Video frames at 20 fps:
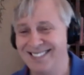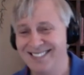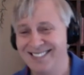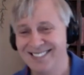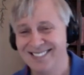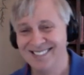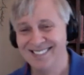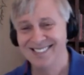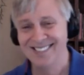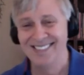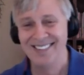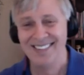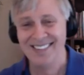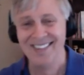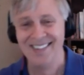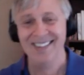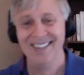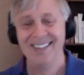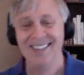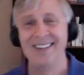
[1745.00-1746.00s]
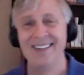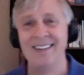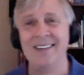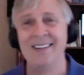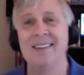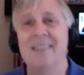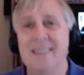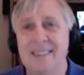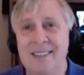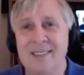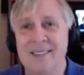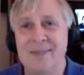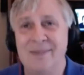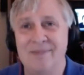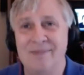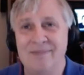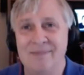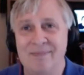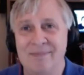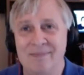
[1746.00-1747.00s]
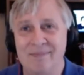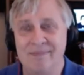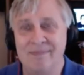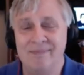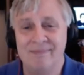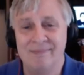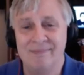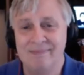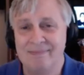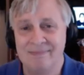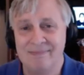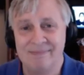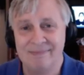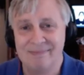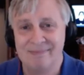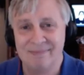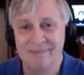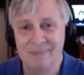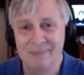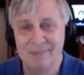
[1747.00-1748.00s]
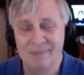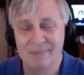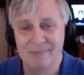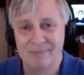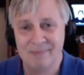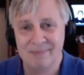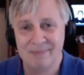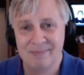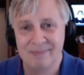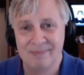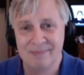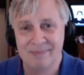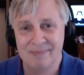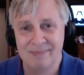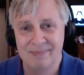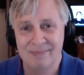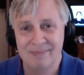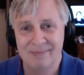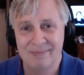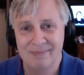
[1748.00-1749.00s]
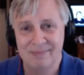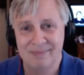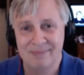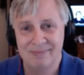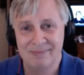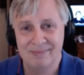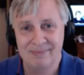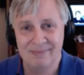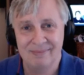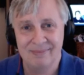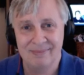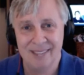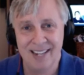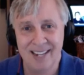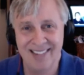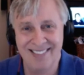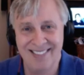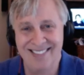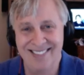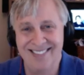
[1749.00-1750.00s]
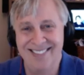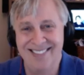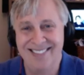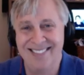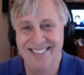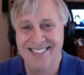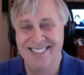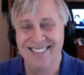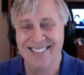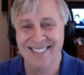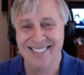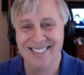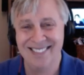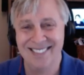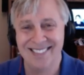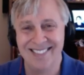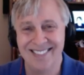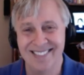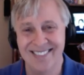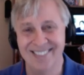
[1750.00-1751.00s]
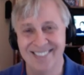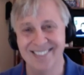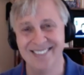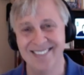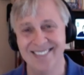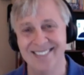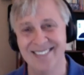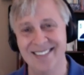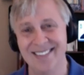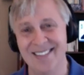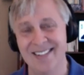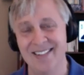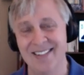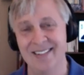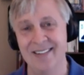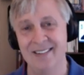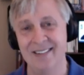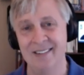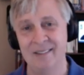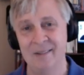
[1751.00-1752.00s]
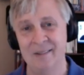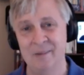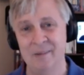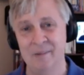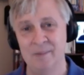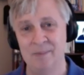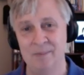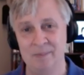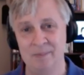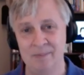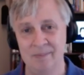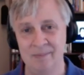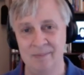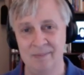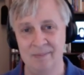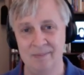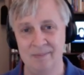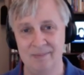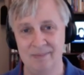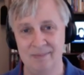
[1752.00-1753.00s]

(silent)